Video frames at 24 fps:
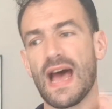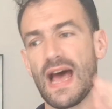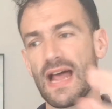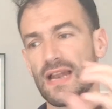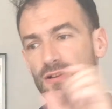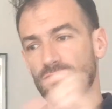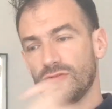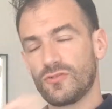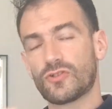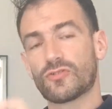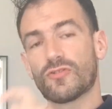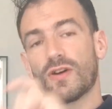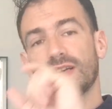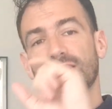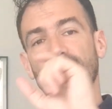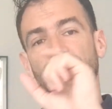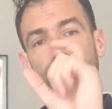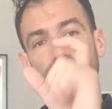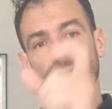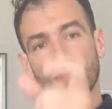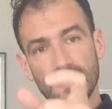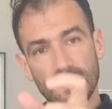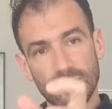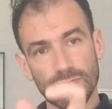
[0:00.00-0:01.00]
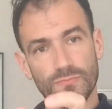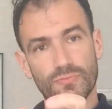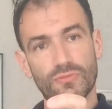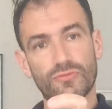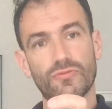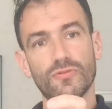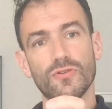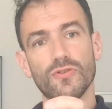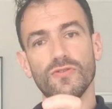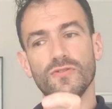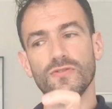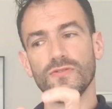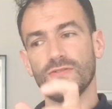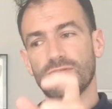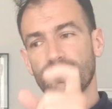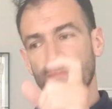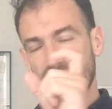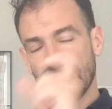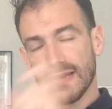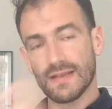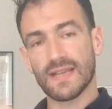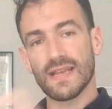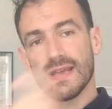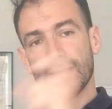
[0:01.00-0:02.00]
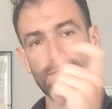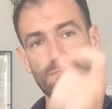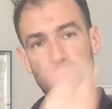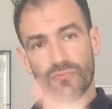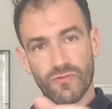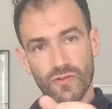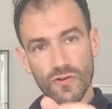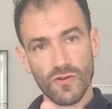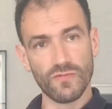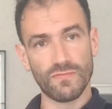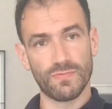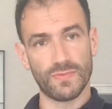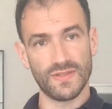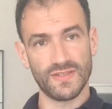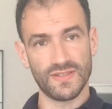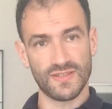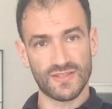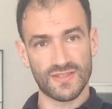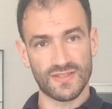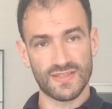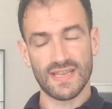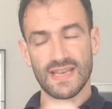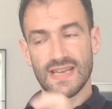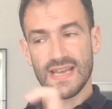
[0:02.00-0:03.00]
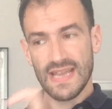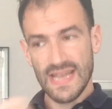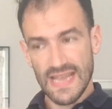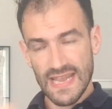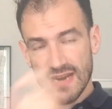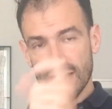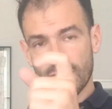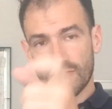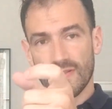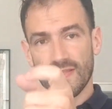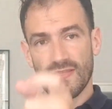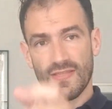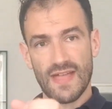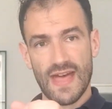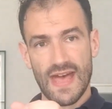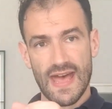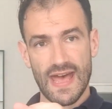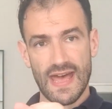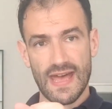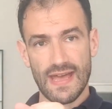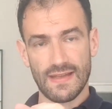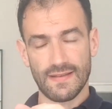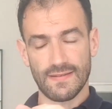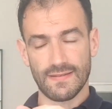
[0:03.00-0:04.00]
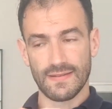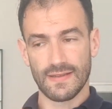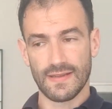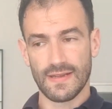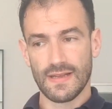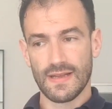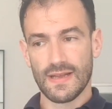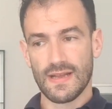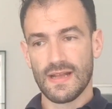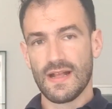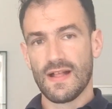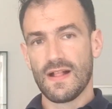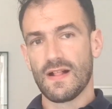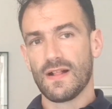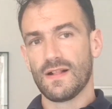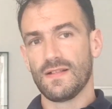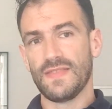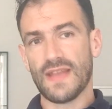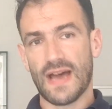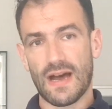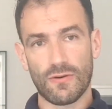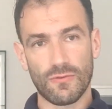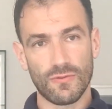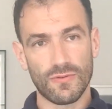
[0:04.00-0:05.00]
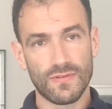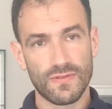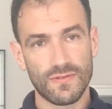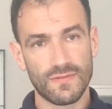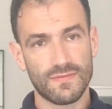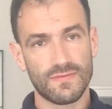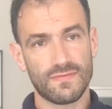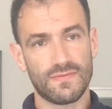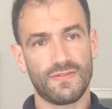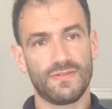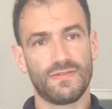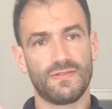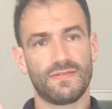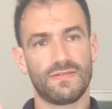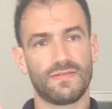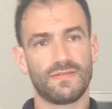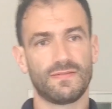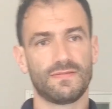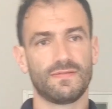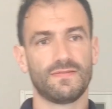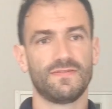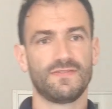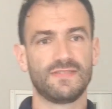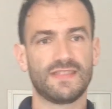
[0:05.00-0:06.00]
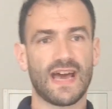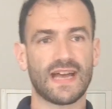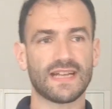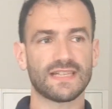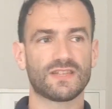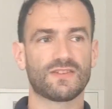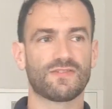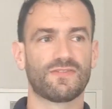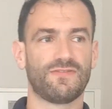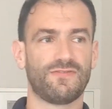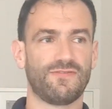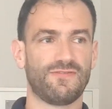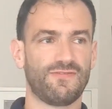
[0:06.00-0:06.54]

and trying to improve, make improvements here and there. Now, that's